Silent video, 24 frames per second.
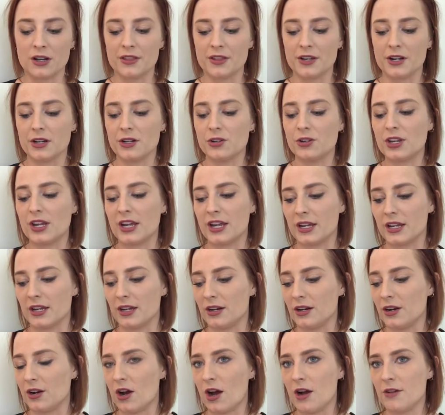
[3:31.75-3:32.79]
on there and you can't get
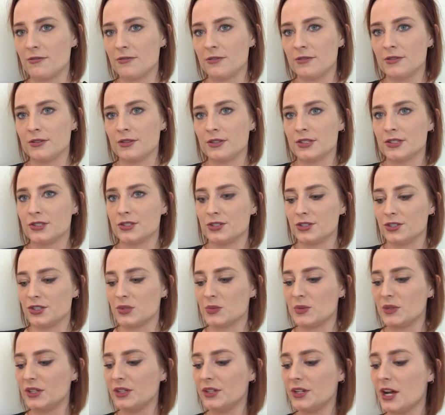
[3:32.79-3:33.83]
it off. So you
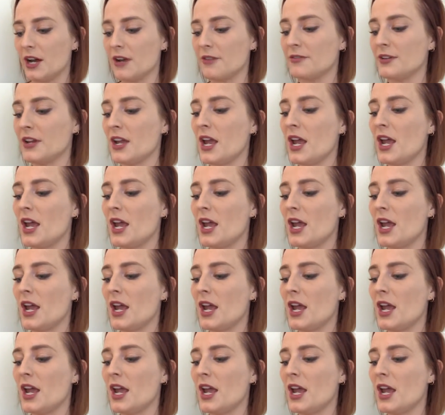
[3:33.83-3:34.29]
just peel it off.